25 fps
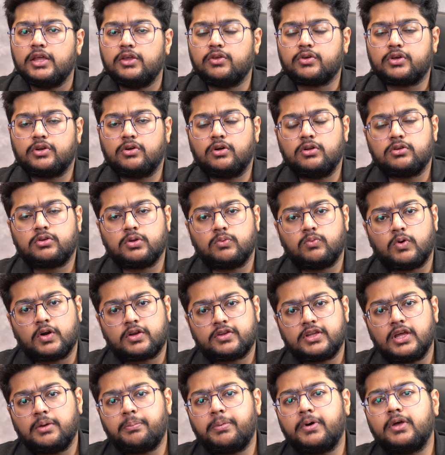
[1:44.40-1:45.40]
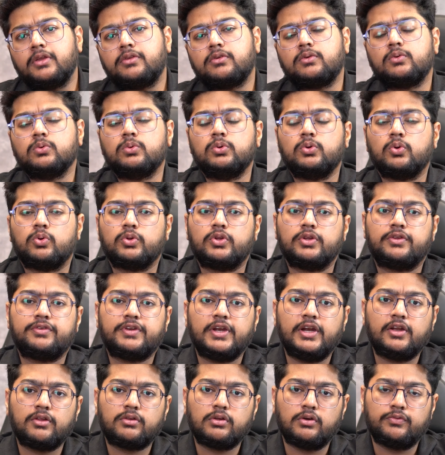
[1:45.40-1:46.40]
you can also WhatsApp us to know the
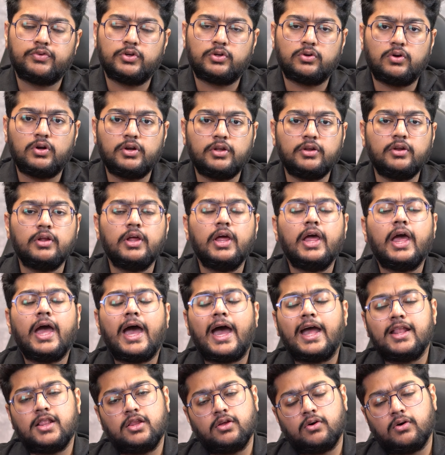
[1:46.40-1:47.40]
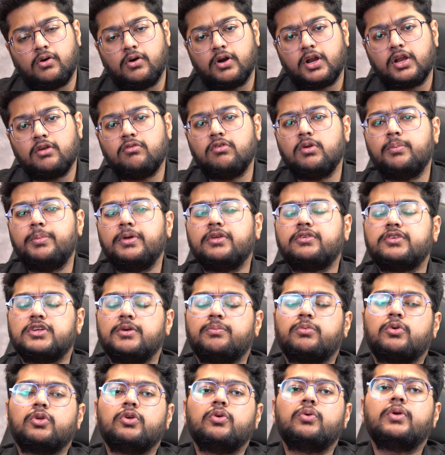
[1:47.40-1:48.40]
status of your order and the order will be
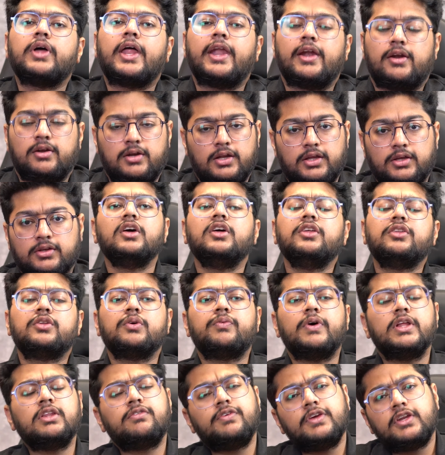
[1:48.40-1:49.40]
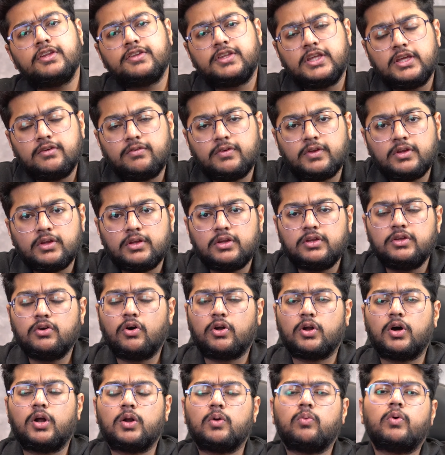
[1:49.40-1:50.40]
shipped to you directly. So once you receive
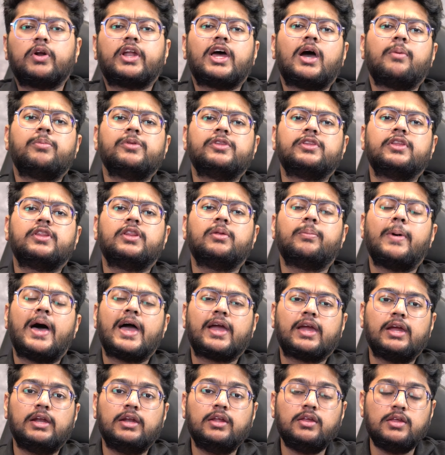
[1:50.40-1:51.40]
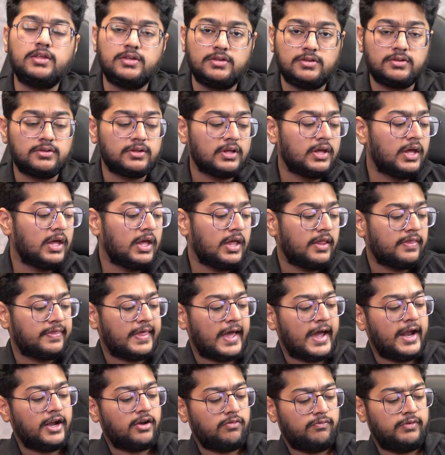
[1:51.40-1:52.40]
your order, what happens in the back end is
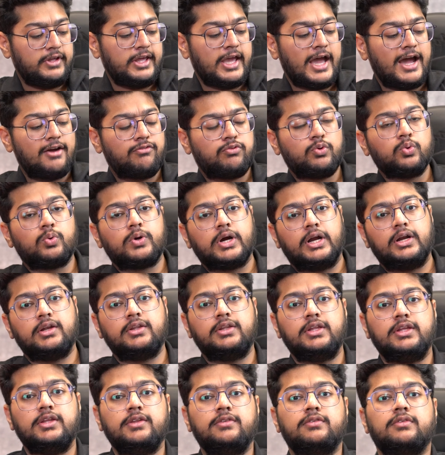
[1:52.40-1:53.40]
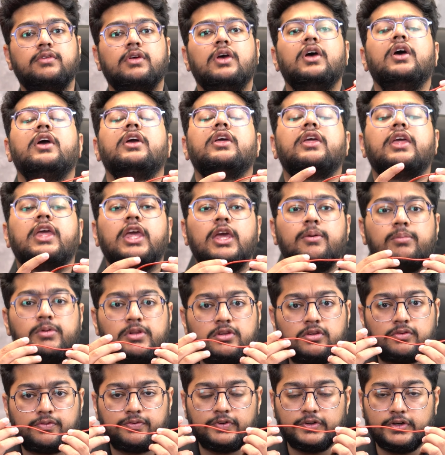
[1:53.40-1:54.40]
that we have to cut these
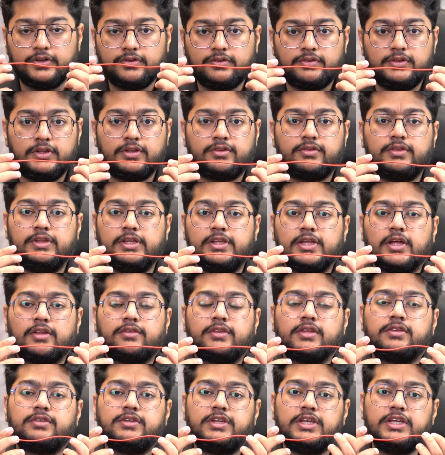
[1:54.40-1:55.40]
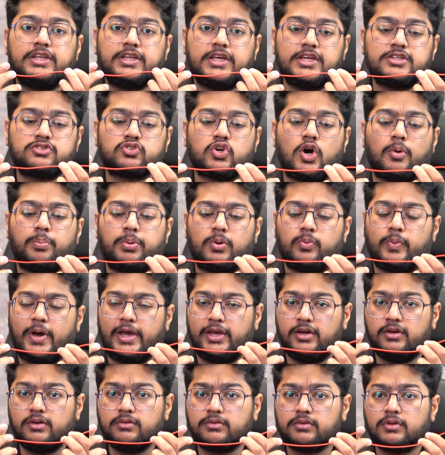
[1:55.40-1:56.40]
cables first. These are 16 gauge copper
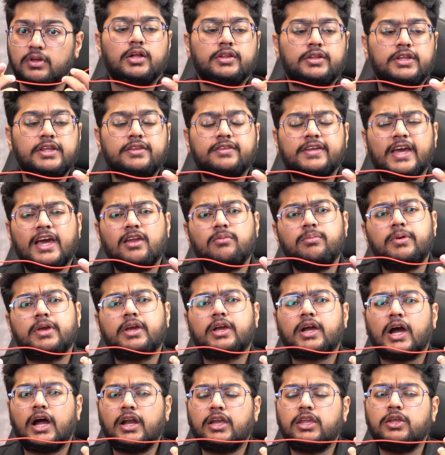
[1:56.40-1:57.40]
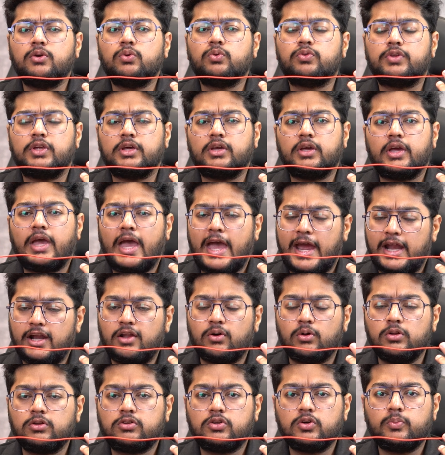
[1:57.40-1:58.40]
wires. These can be cut using
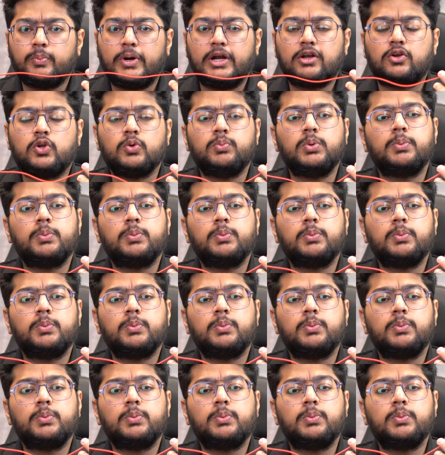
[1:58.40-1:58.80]
hand also, but to